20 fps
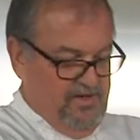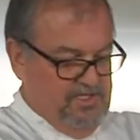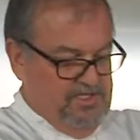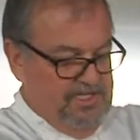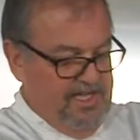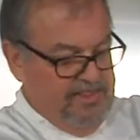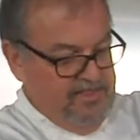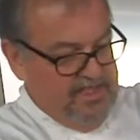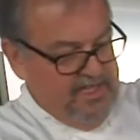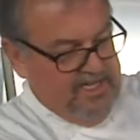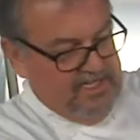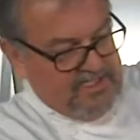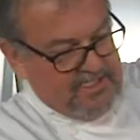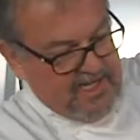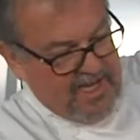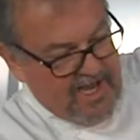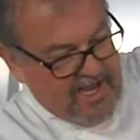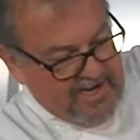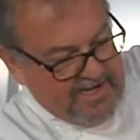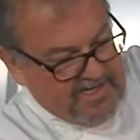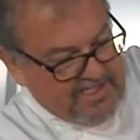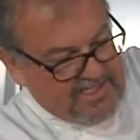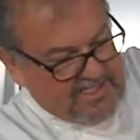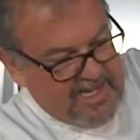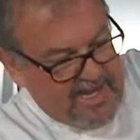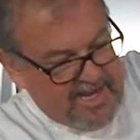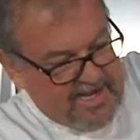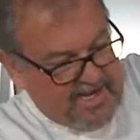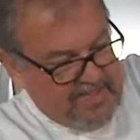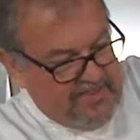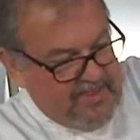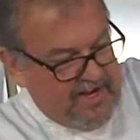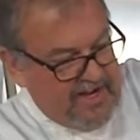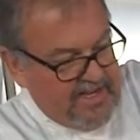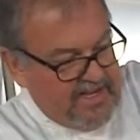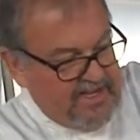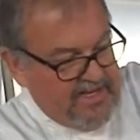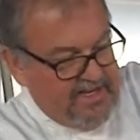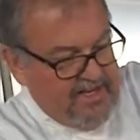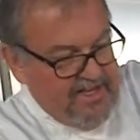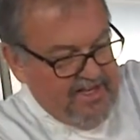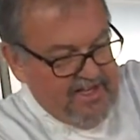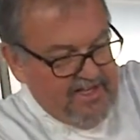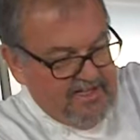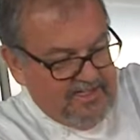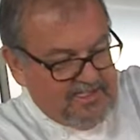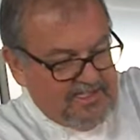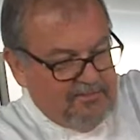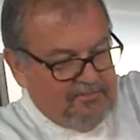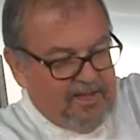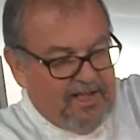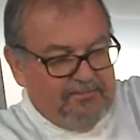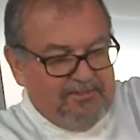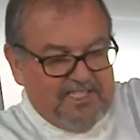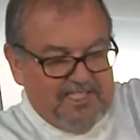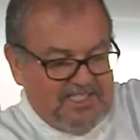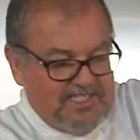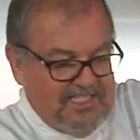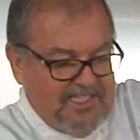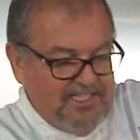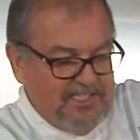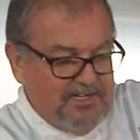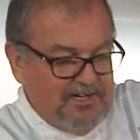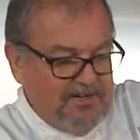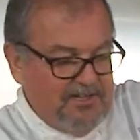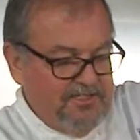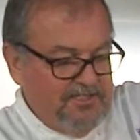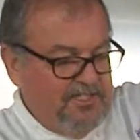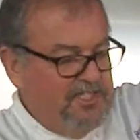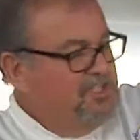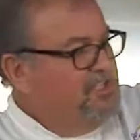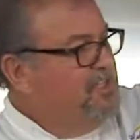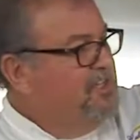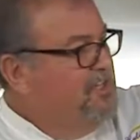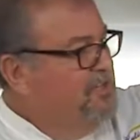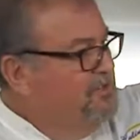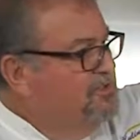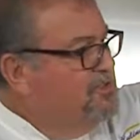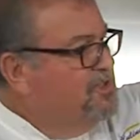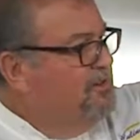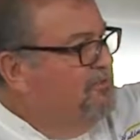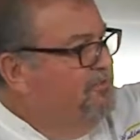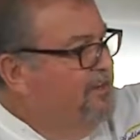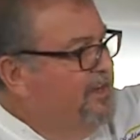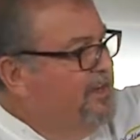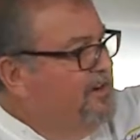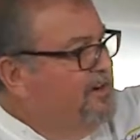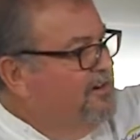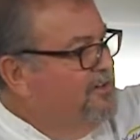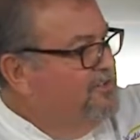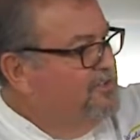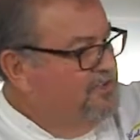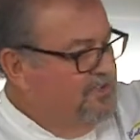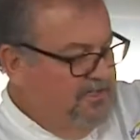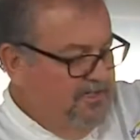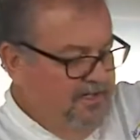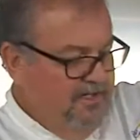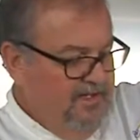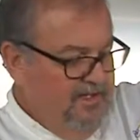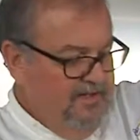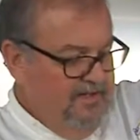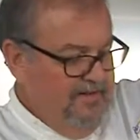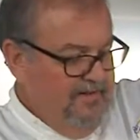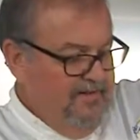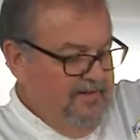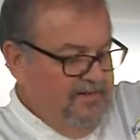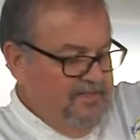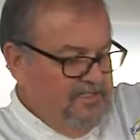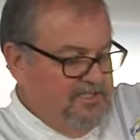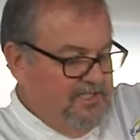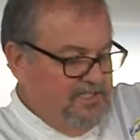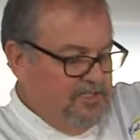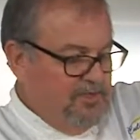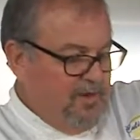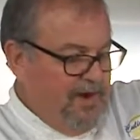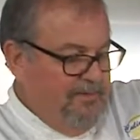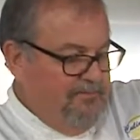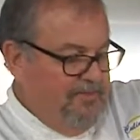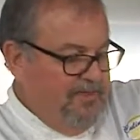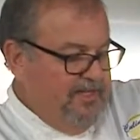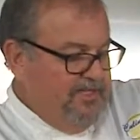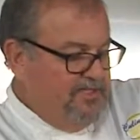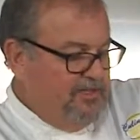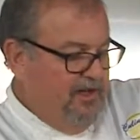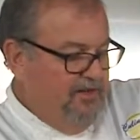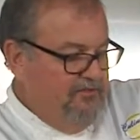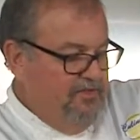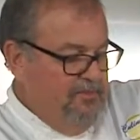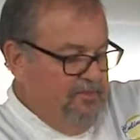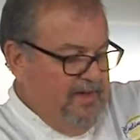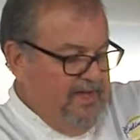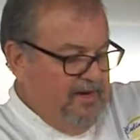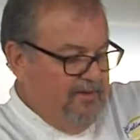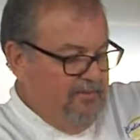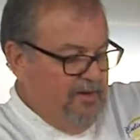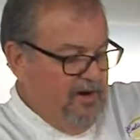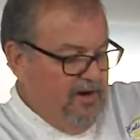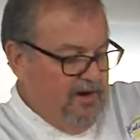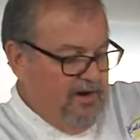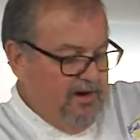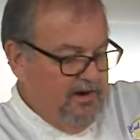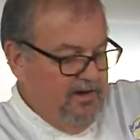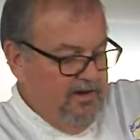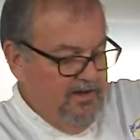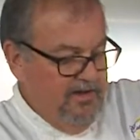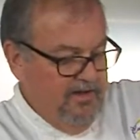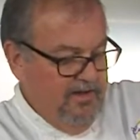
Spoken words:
did this, I can take and then I can, sometimes it's easier just to use your fingers to scrape things off the beater bar.